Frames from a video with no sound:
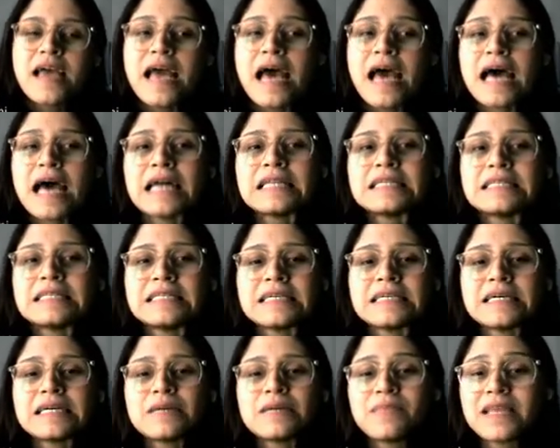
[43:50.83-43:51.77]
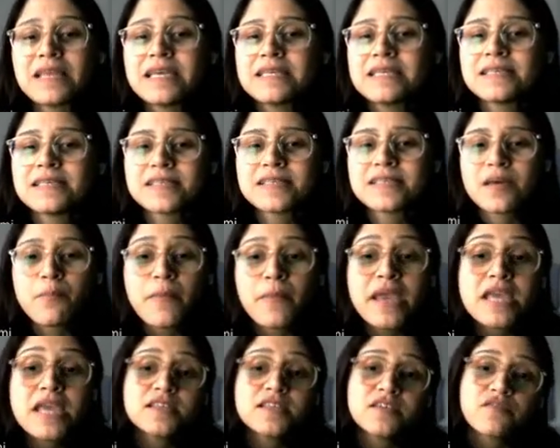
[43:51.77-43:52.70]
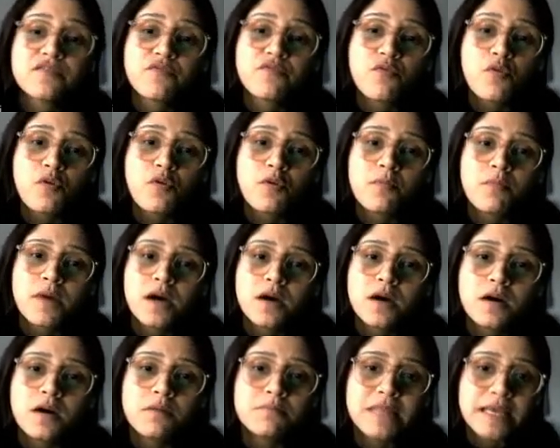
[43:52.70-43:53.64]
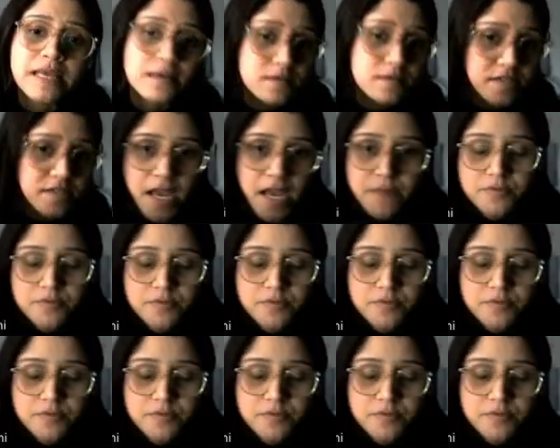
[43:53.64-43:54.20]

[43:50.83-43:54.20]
And the place is amazing for like sky